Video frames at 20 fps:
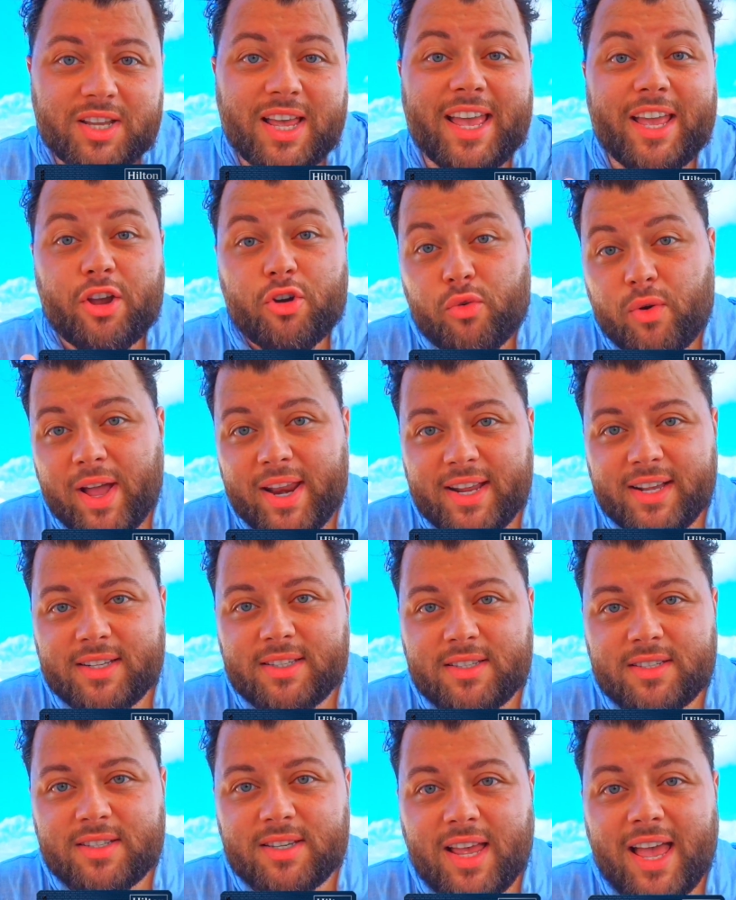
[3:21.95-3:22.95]
in
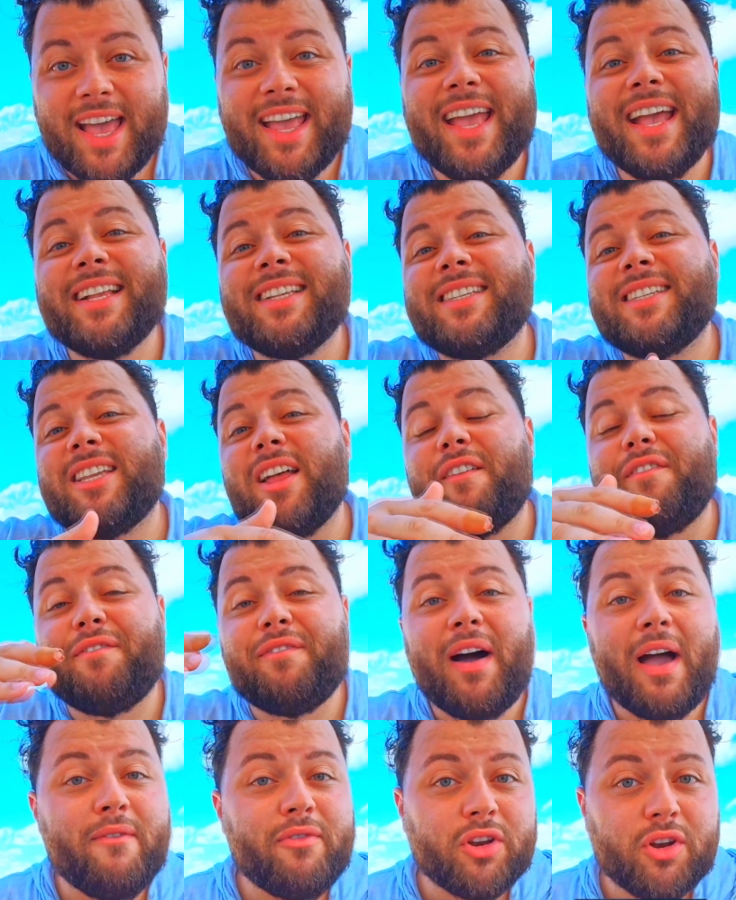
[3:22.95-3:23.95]
credits against a
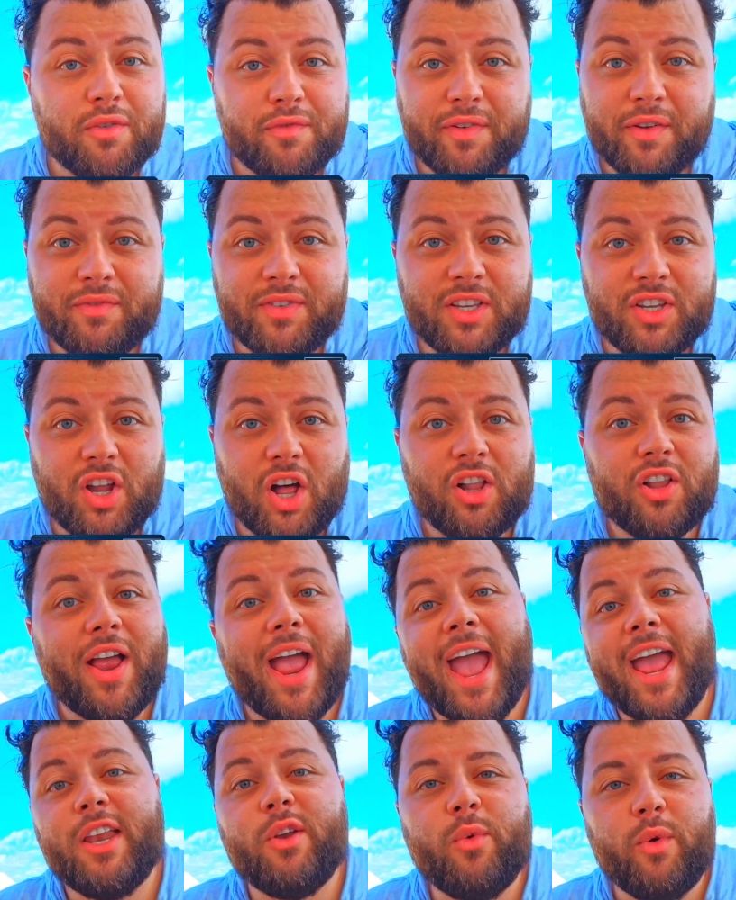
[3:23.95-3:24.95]
$550
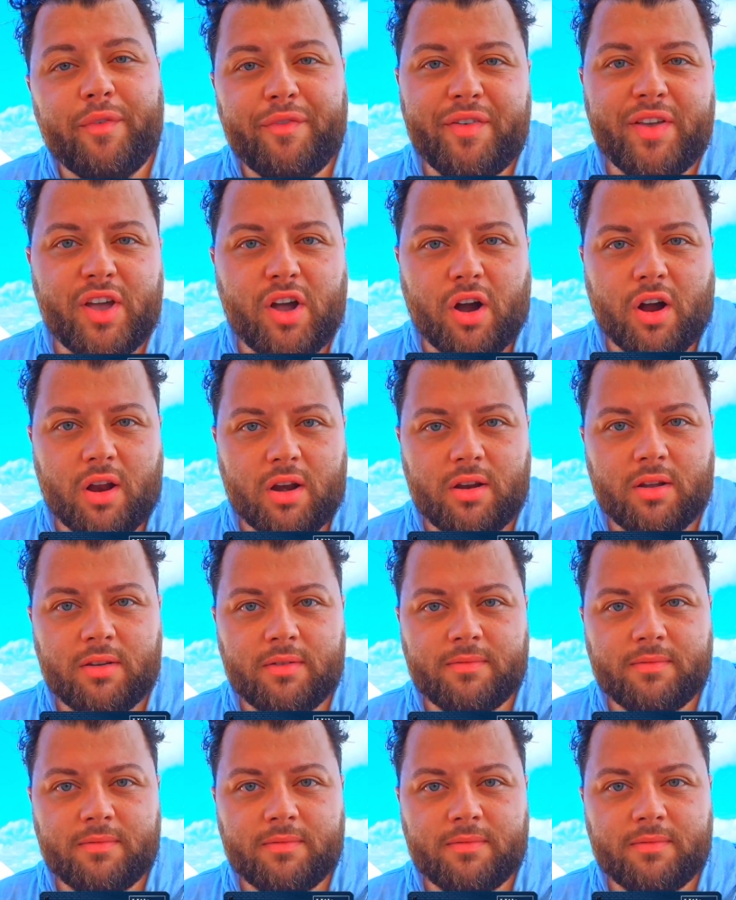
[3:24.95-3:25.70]
annual fee card,